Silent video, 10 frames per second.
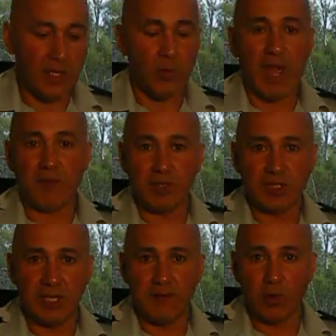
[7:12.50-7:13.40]
You would have
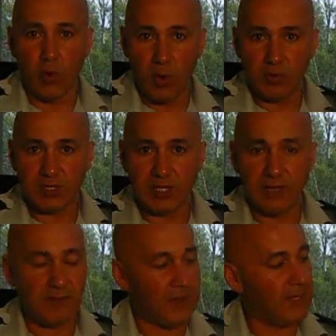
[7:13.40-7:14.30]
received or will
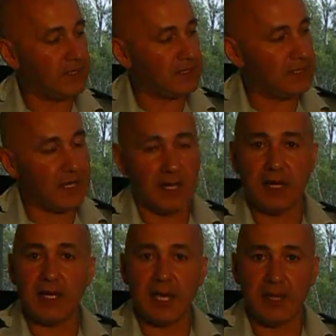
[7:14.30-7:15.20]
receive this
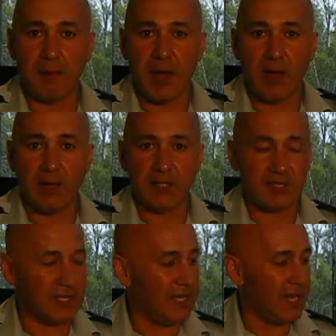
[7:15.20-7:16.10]
in the mail.
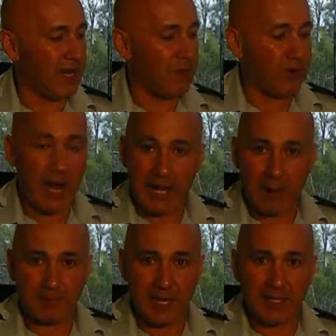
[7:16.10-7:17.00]
It's the brigade
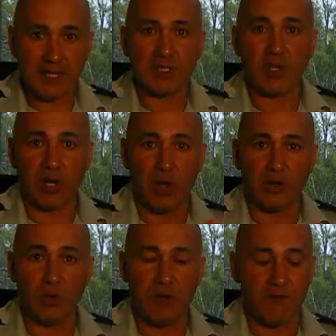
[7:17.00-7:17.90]
update. It's got a lot
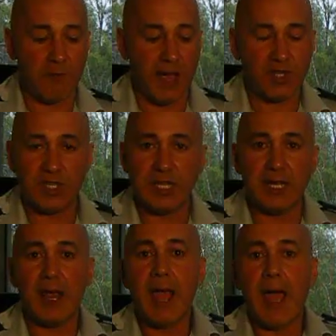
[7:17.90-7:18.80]
of good information in
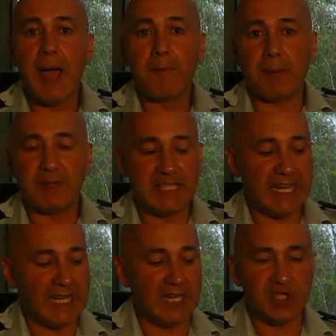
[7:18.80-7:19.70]
it, but
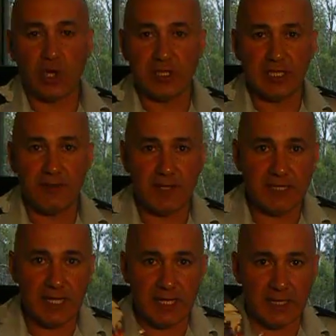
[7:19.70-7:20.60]
particularly it's got a
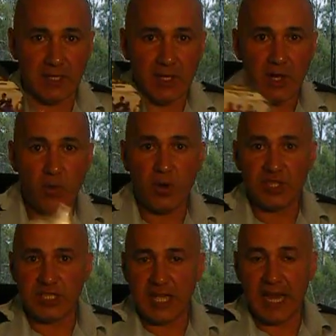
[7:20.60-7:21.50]
DVD in it,
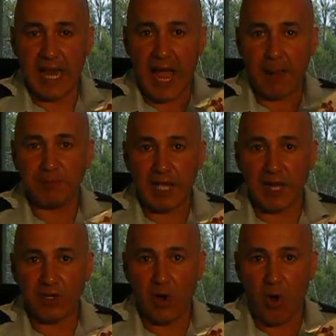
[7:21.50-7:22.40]
which is an
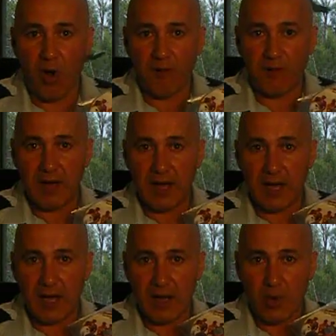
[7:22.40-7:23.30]
update of
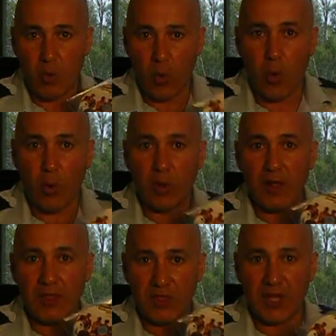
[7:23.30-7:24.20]

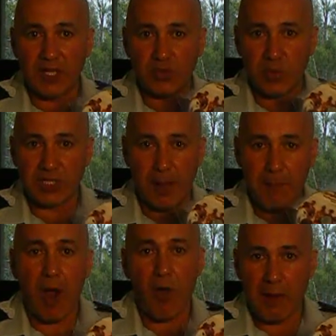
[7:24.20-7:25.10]
all the things which
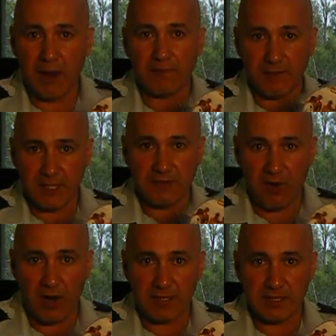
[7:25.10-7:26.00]
are paramount for this
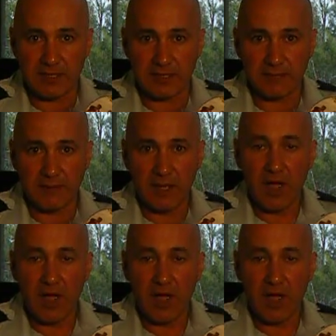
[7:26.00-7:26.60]
fire season.